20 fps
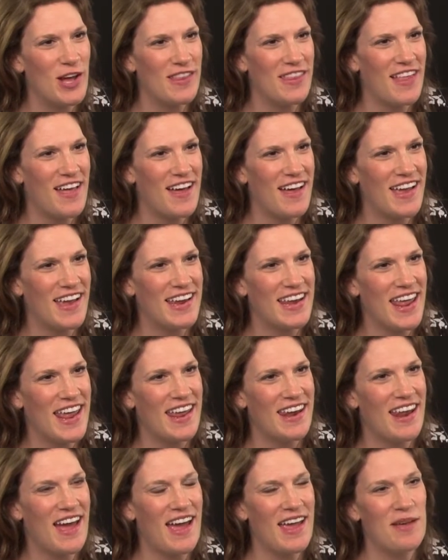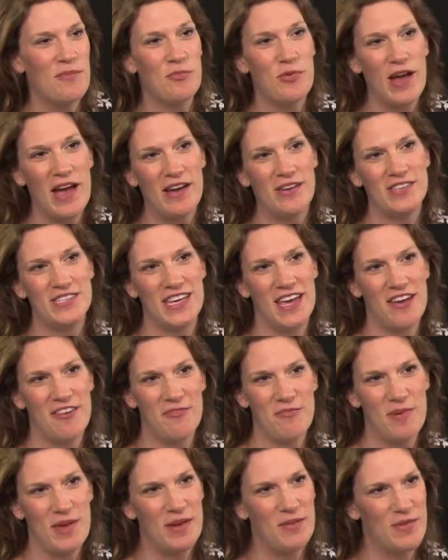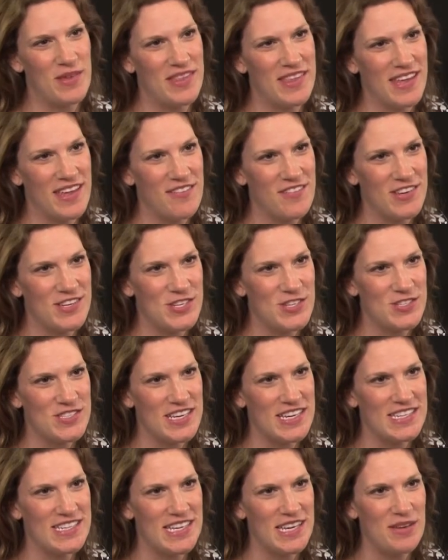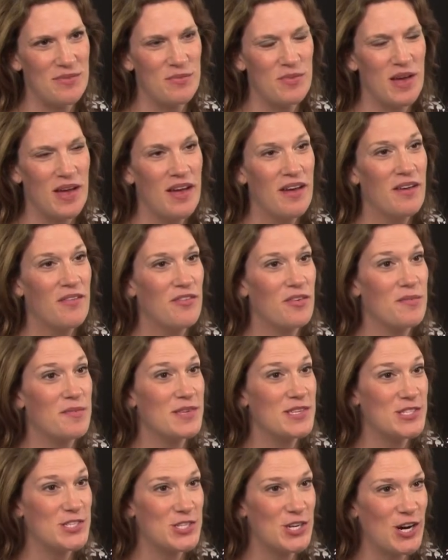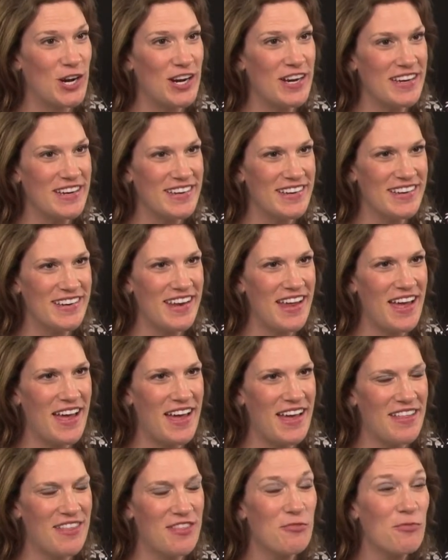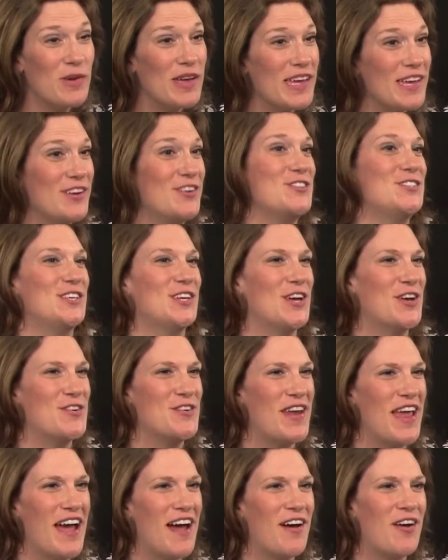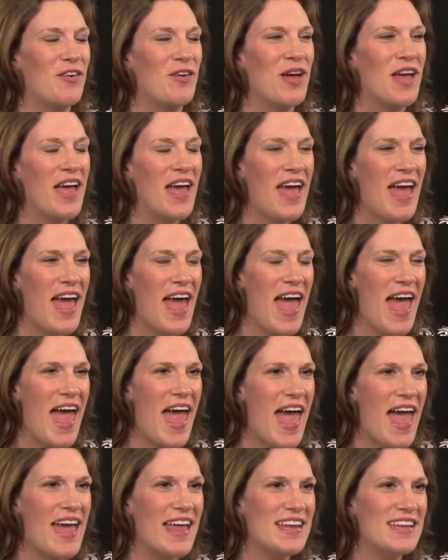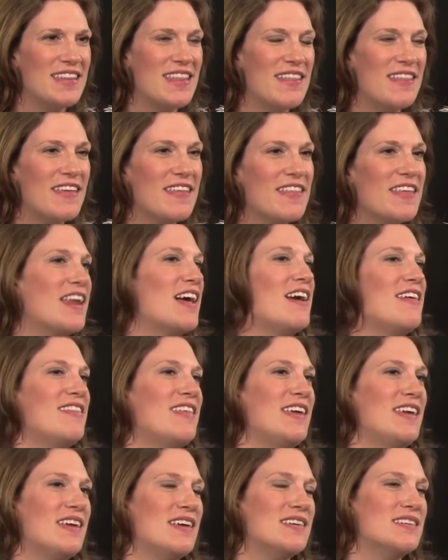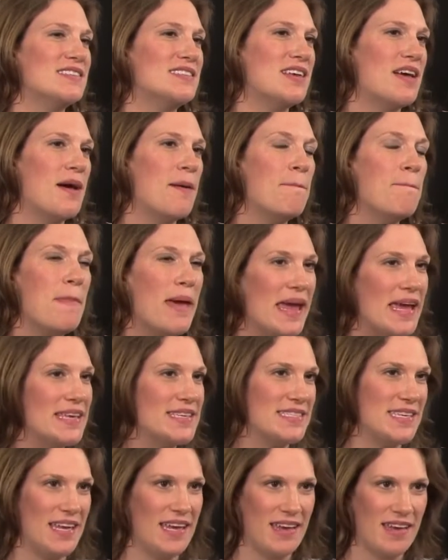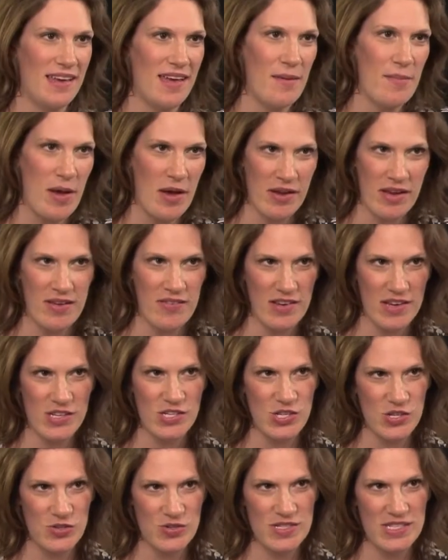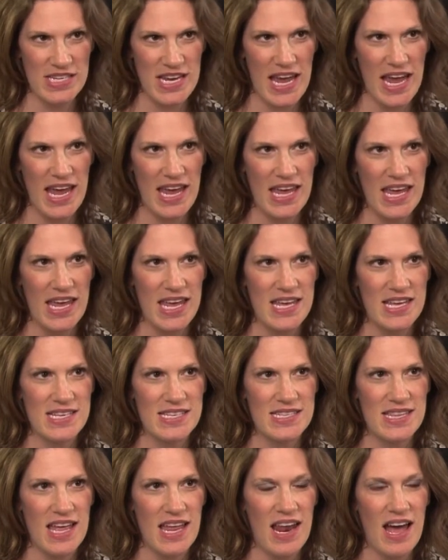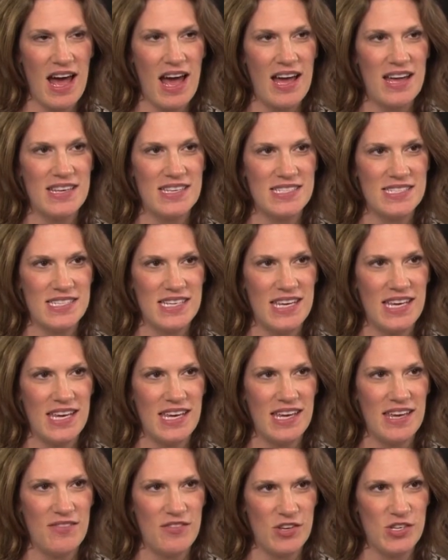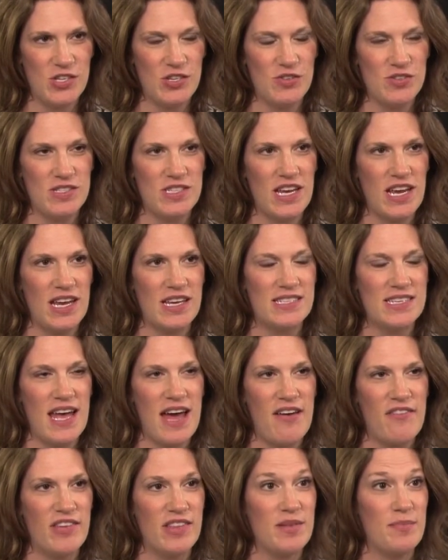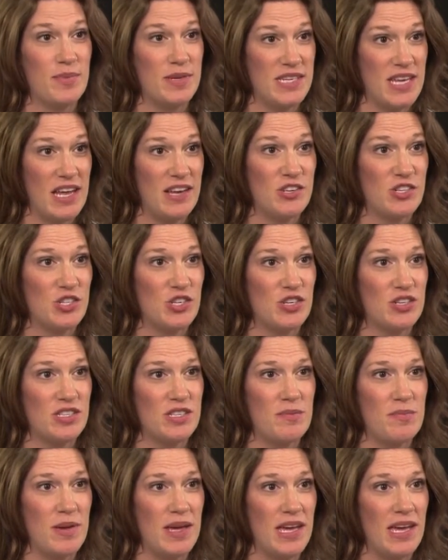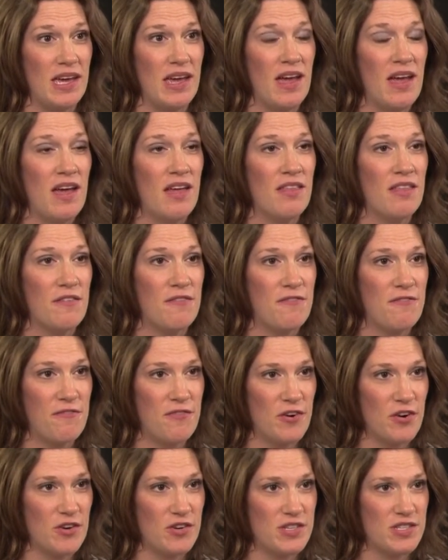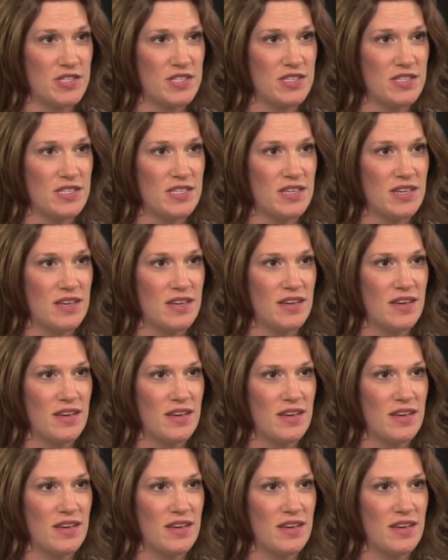Online, and I am proud to have been with the Giving Tuesday team from the start 3 years ago now. And the thing that I think is amazing about Giving Tuesday is that I see Giving Tuesday as having the potential to be the first